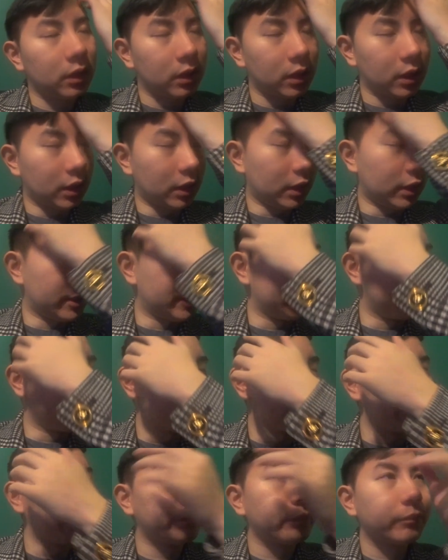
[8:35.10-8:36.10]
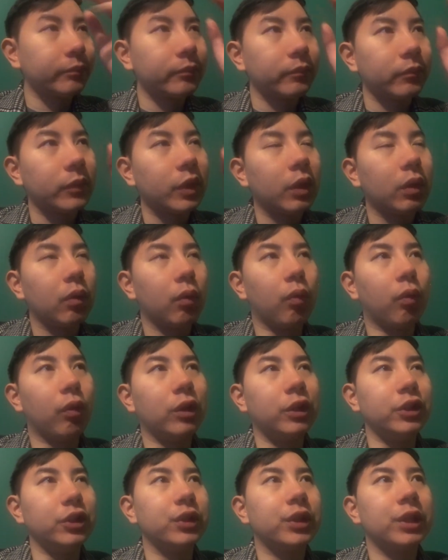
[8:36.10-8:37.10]
Um, or
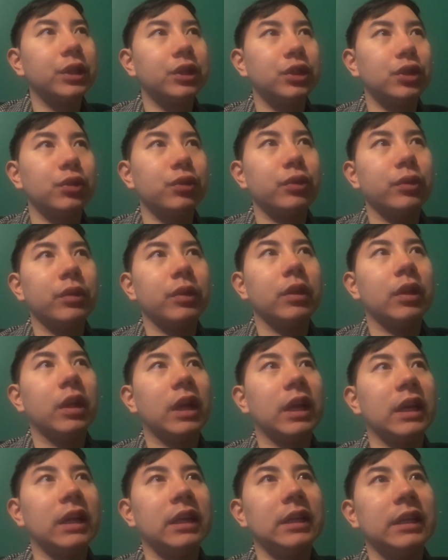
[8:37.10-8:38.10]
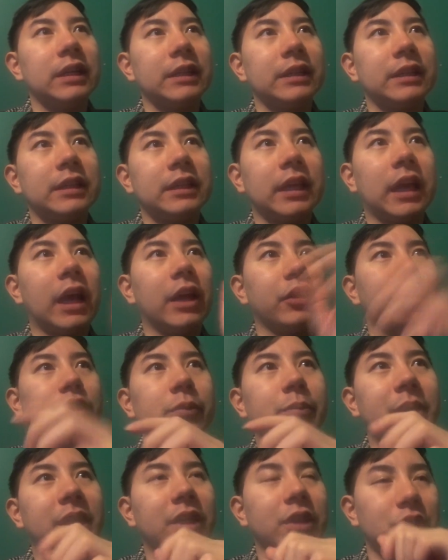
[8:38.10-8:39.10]
you can do the other
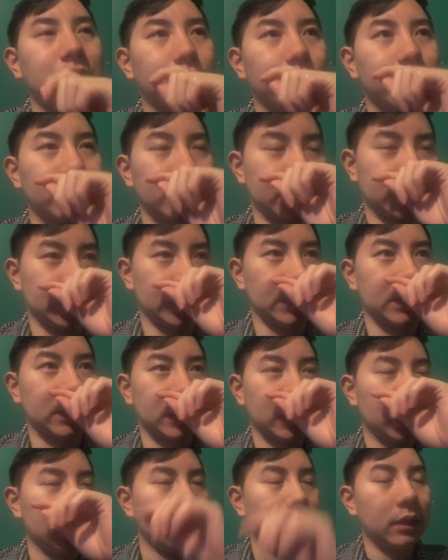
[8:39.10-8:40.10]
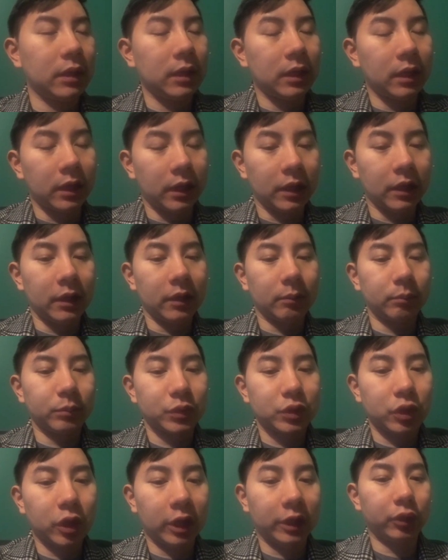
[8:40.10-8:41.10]
beach, which is
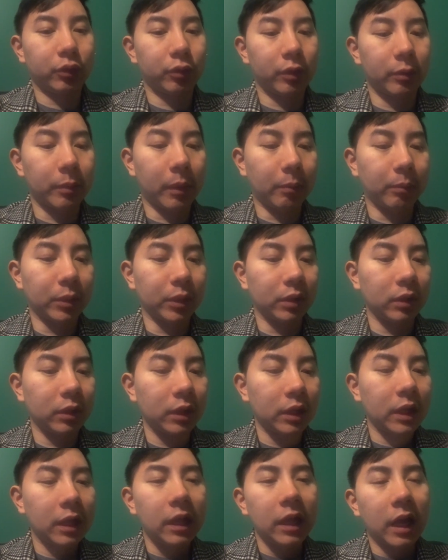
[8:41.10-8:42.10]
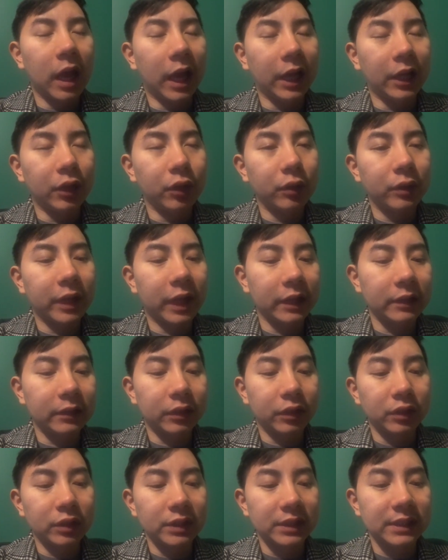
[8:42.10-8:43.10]
trying to remember. I know that
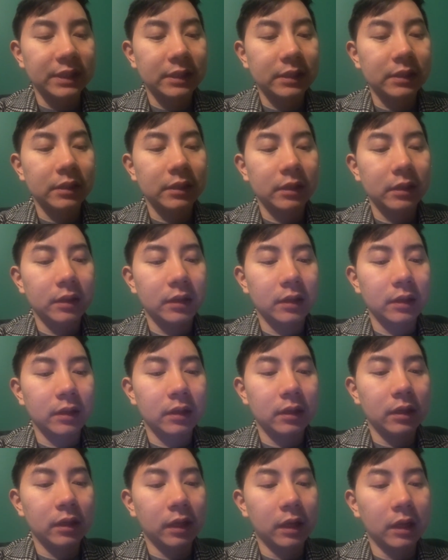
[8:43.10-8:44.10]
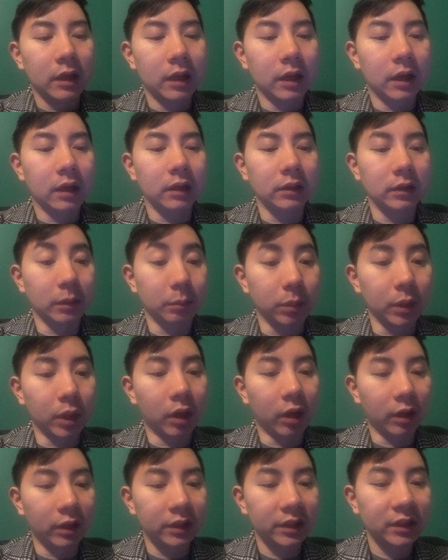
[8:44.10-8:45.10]
there's
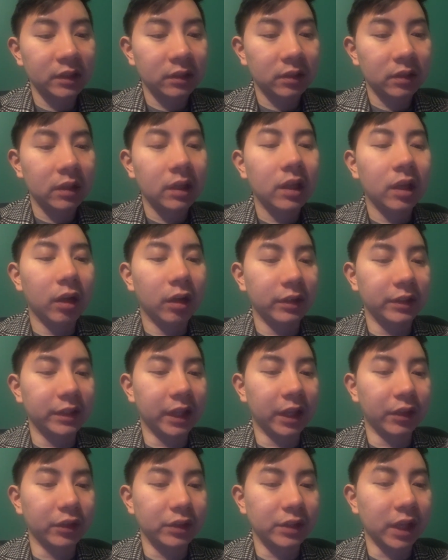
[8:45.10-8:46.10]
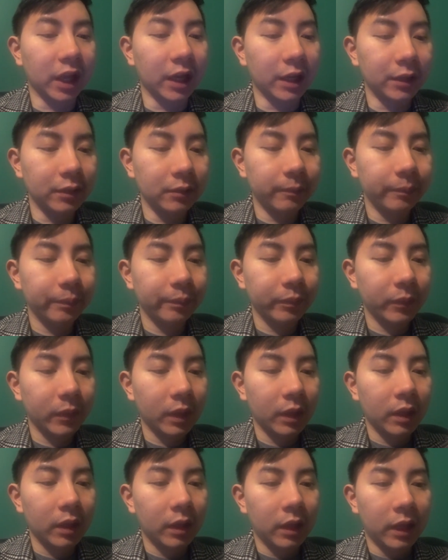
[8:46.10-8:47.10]
Leblon on the other side,
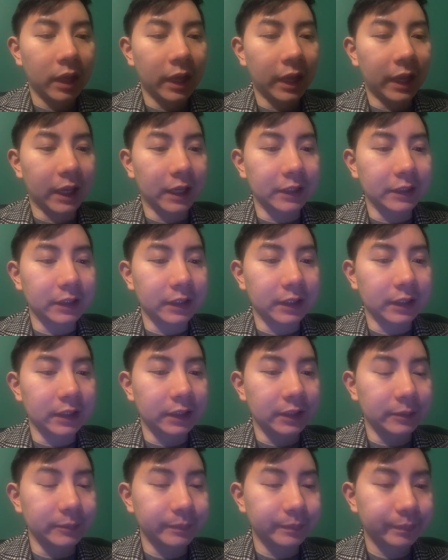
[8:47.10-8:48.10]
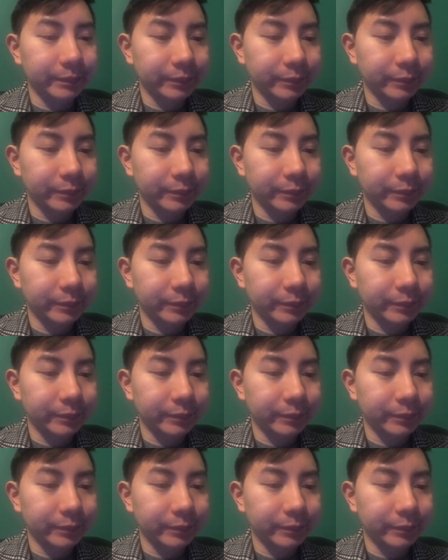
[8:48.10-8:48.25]
and